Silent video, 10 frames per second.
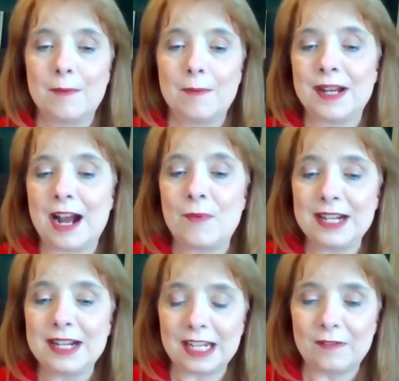But I want
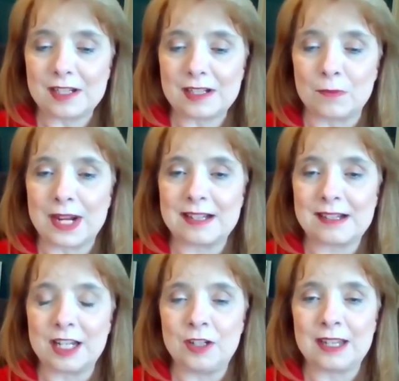to give you some ways
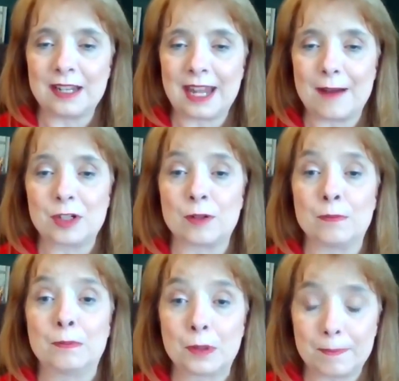that you can capture
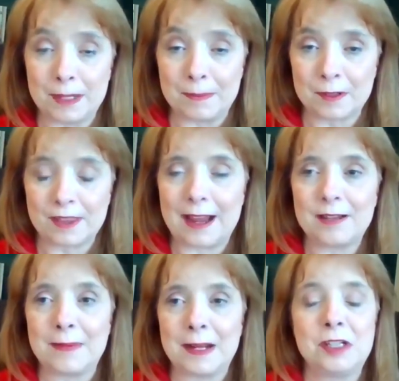more people
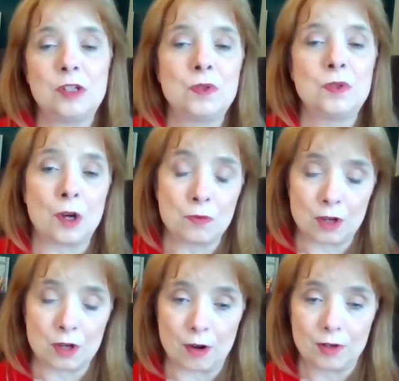that maybe you don't
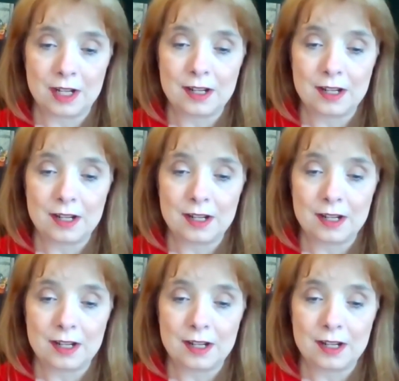know.